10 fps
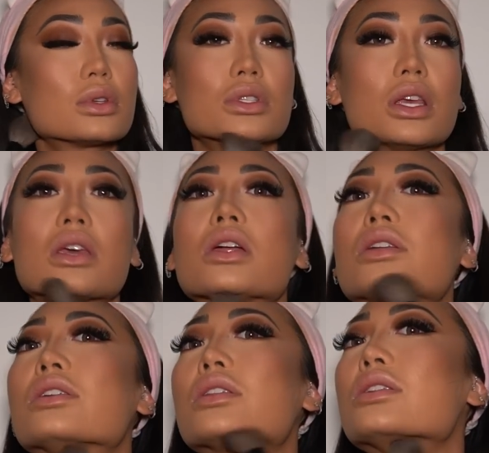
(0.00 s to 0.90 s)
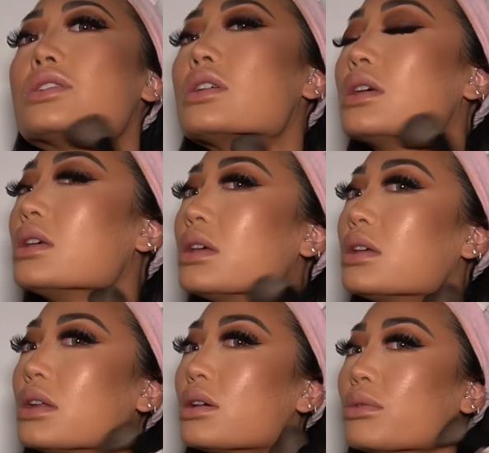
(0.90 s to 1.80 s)
Take it under the
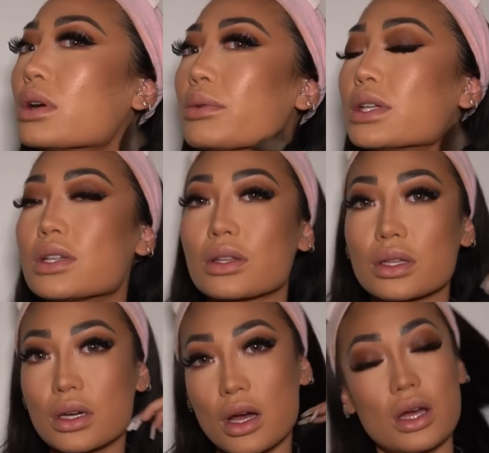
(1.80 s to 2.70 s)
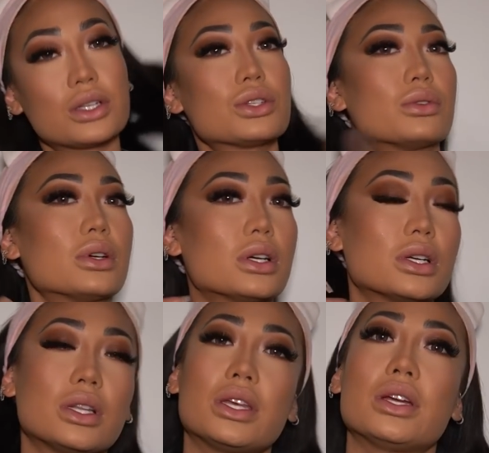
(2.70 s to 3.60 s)
chin where we took the contour
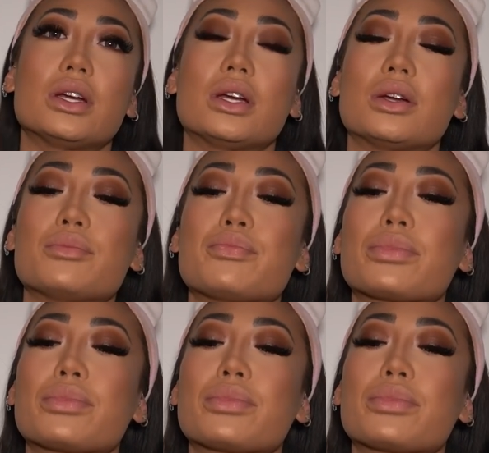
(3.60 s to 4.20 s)
earlier.